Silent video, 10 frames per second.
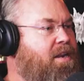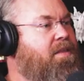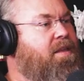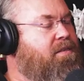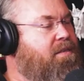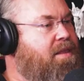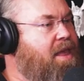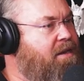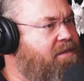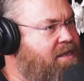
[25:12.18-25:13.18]
Now that's the,
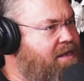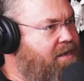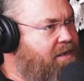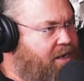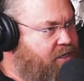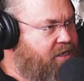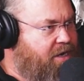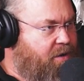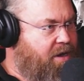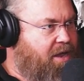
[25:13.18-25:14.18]
that is the
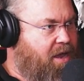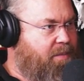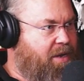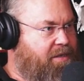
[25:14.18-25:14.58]
legendary Carmen.